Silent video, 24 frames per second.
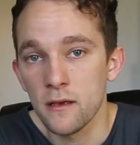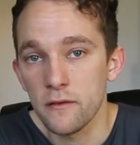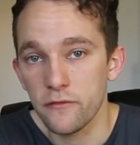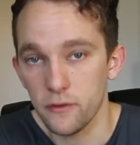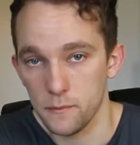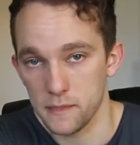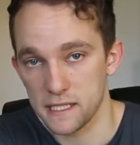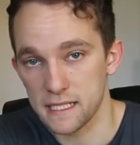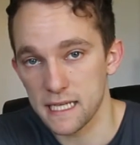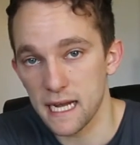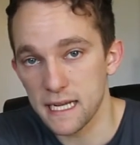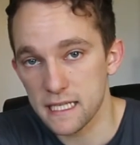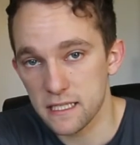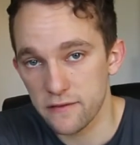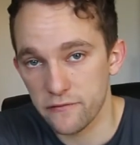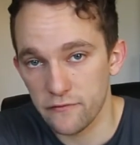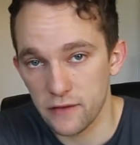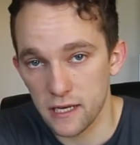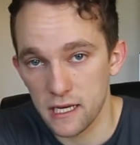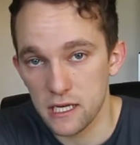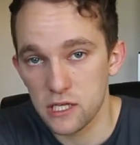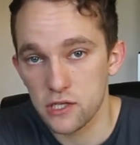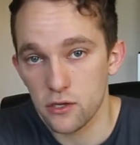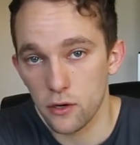from start to
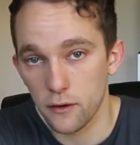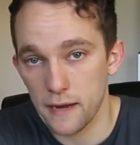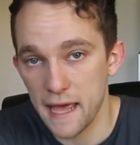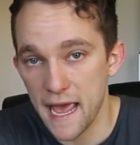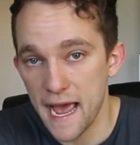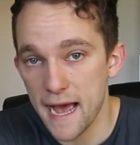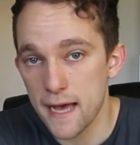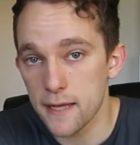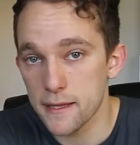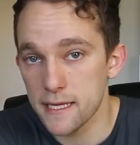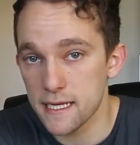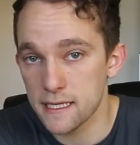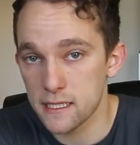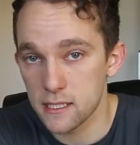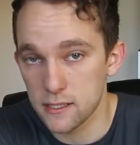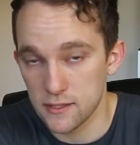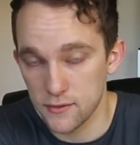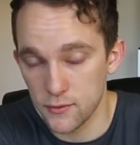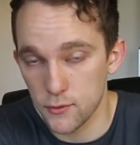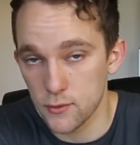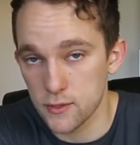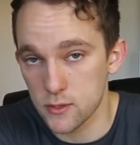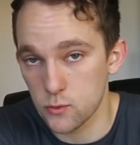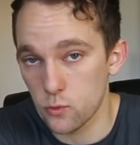finish on how these
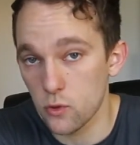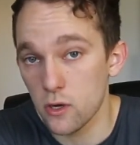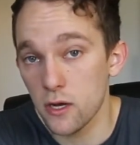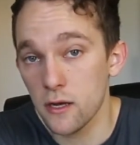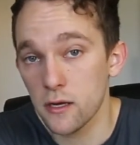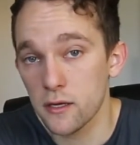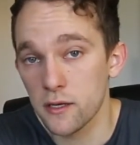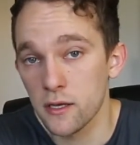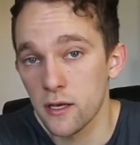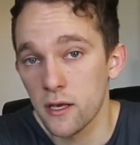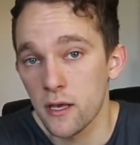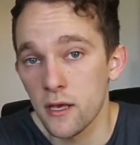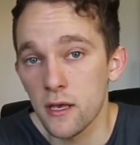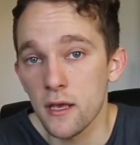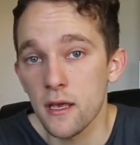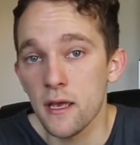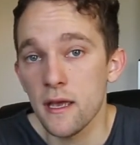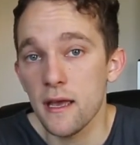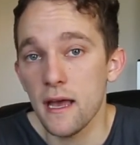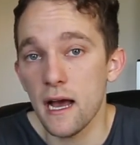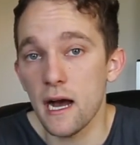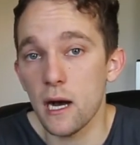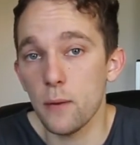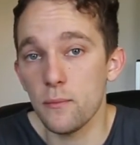stores work.
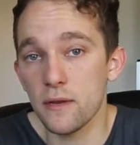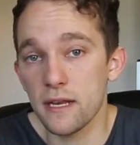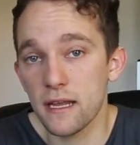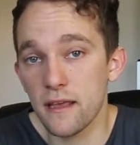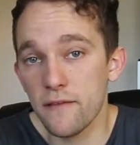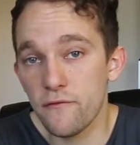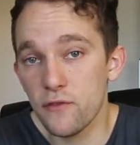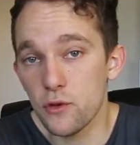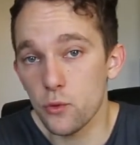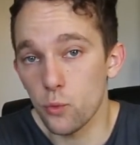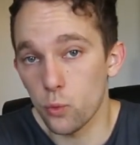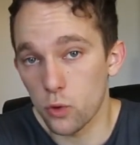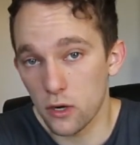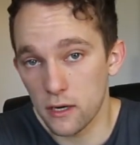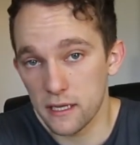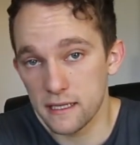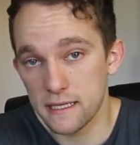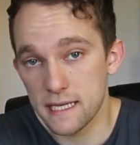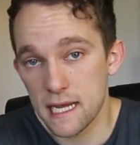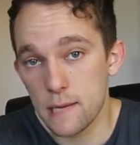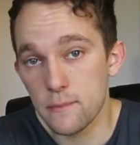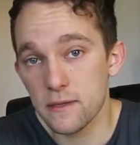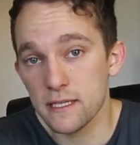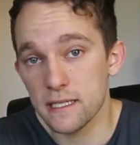But if you want a
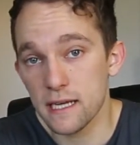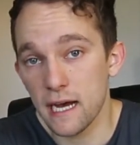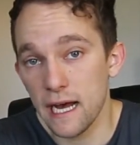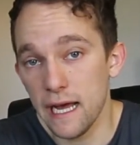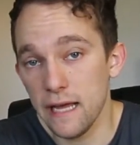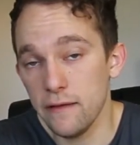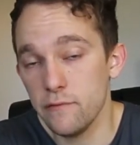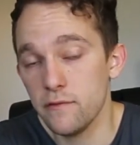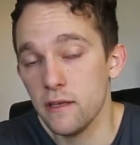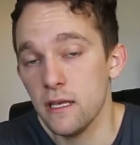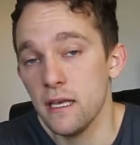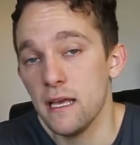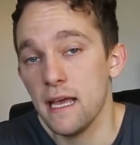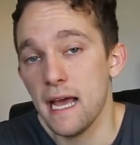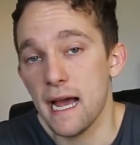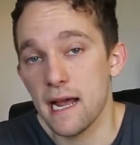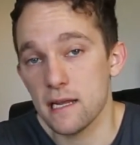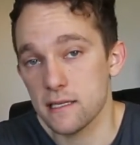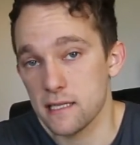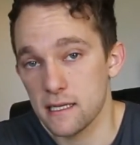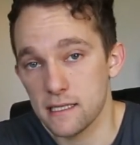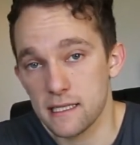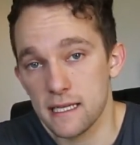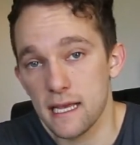deeper dive,
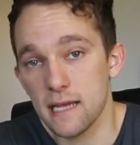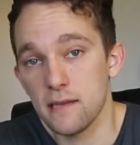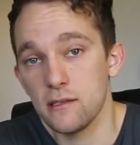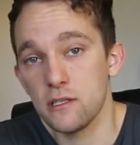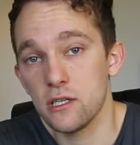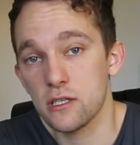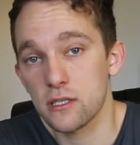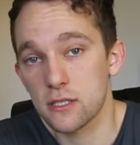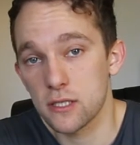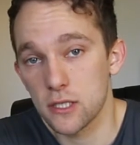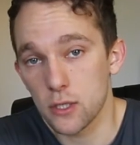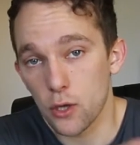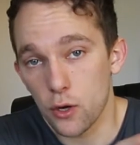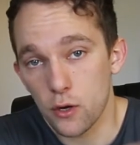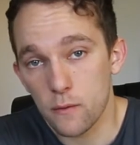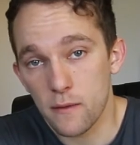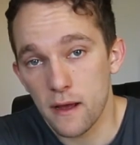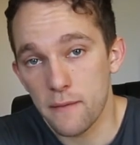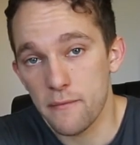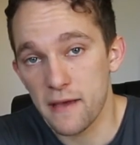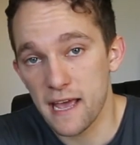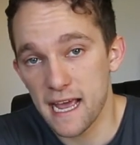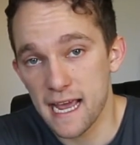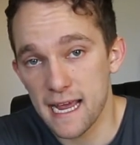as I said, just go to
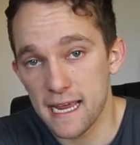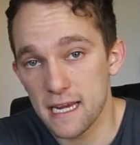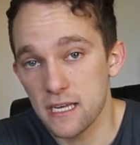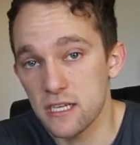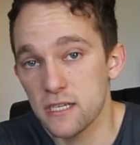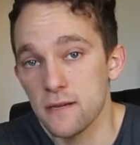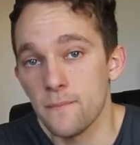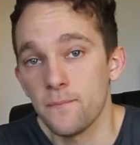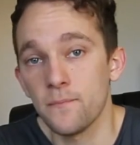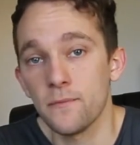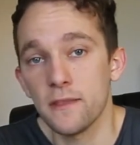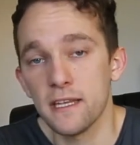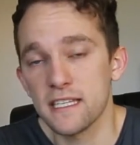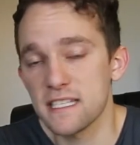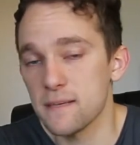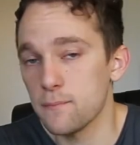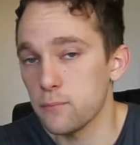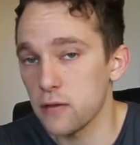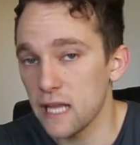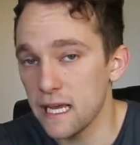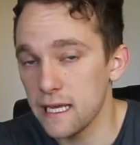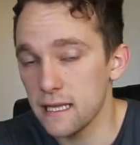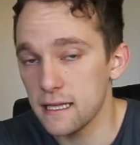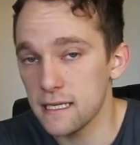my page. There's a
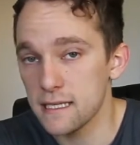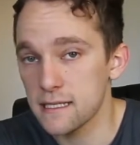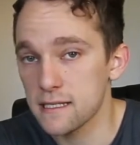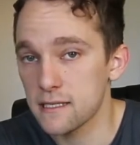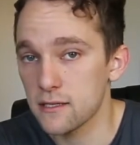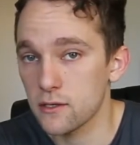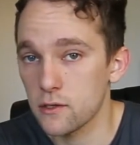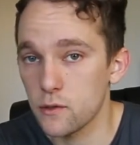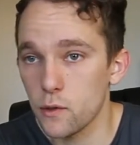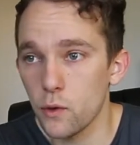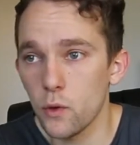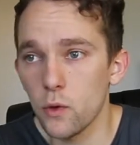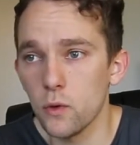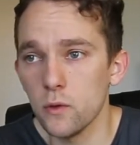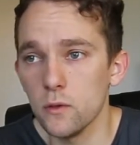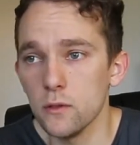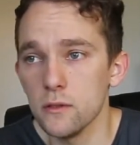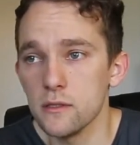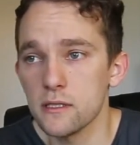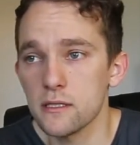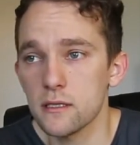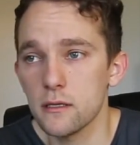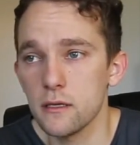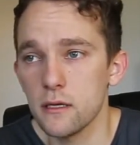playlist
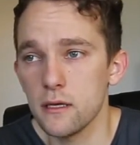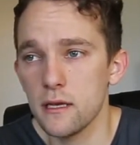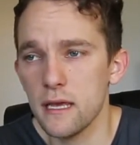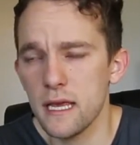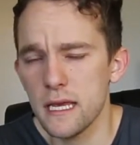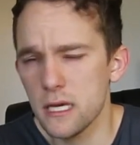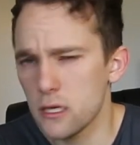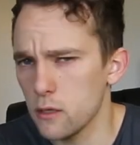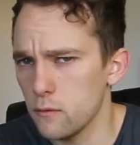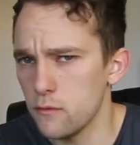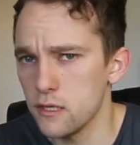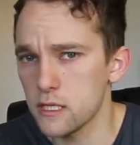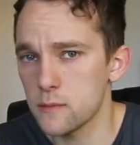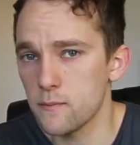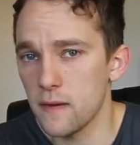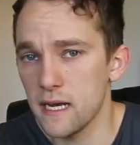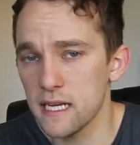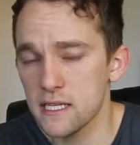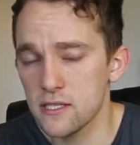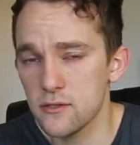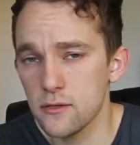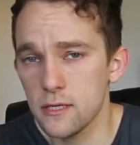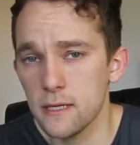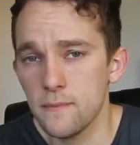called E-commerce
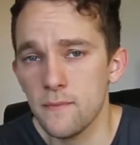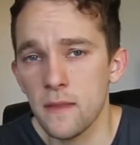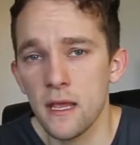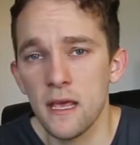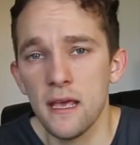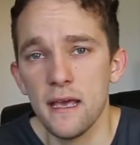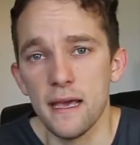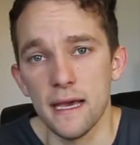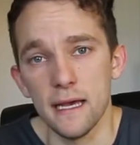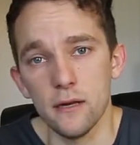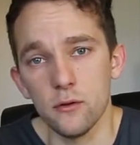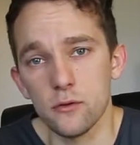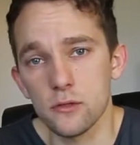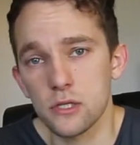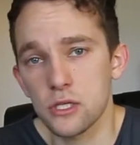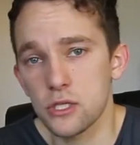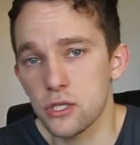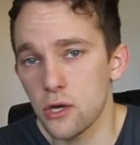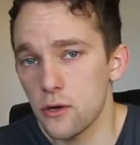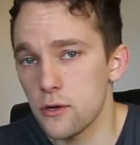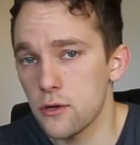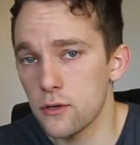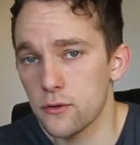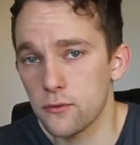Mastery, and I'll
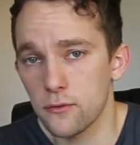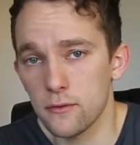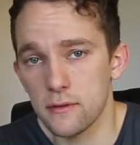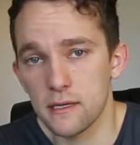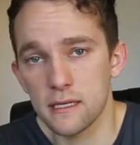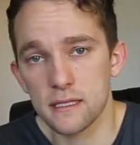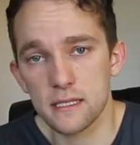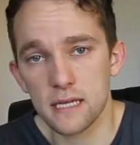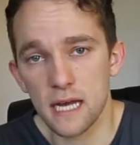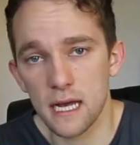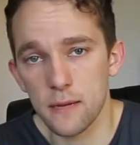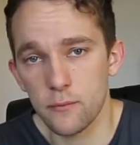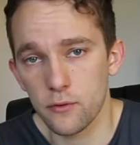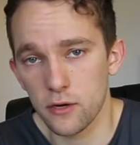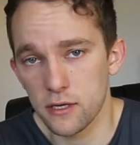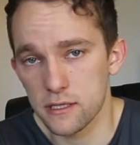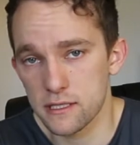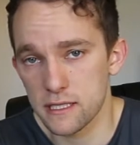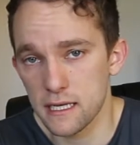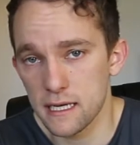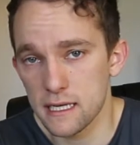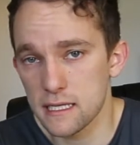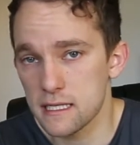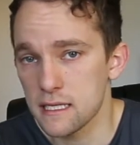show you through the entire
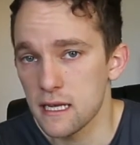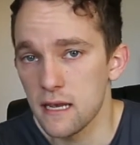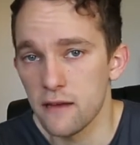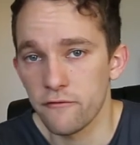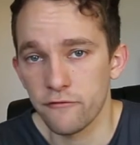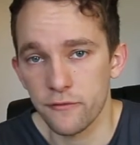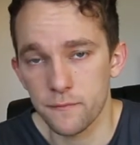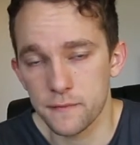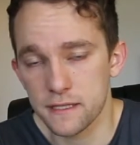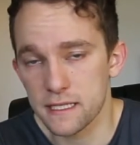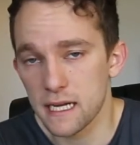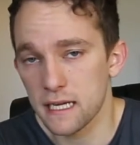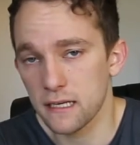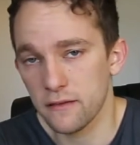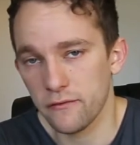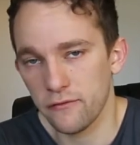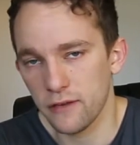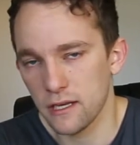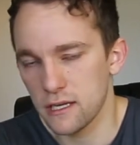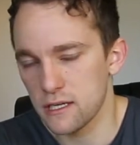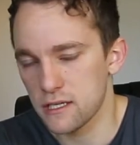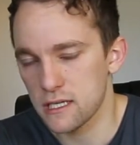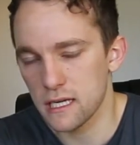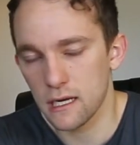process from start to
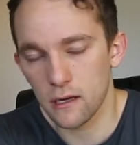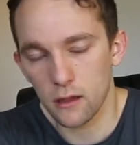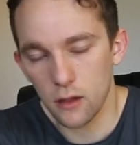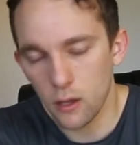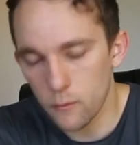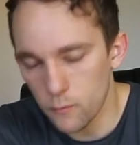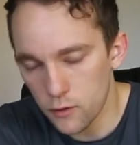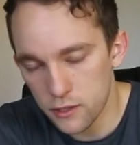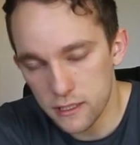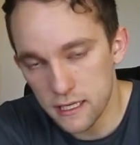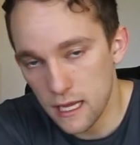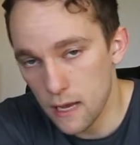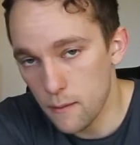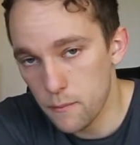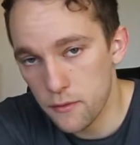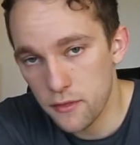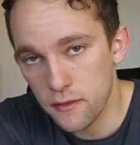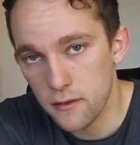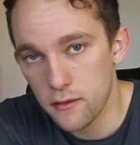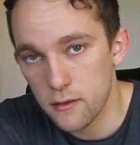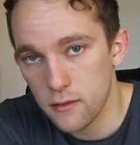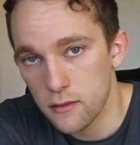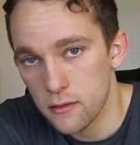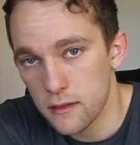finish in a lot more
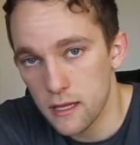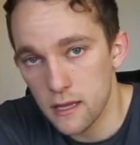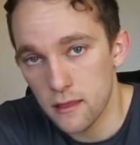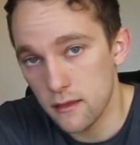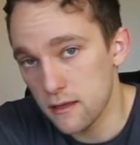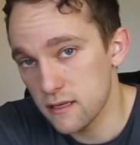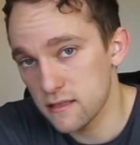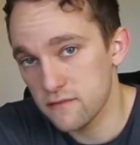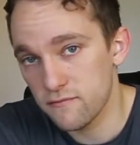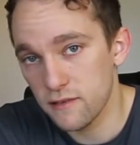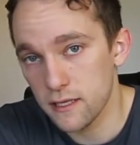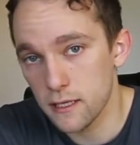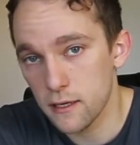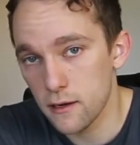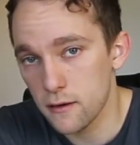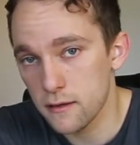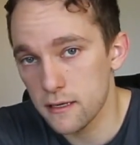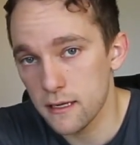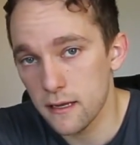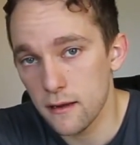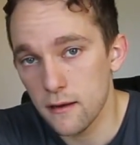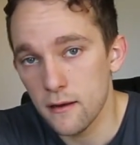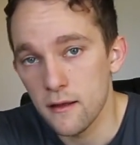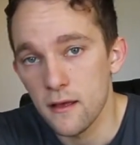depth than this video
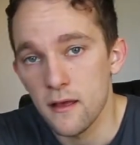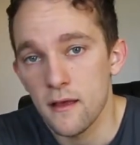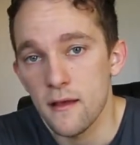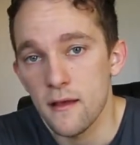did.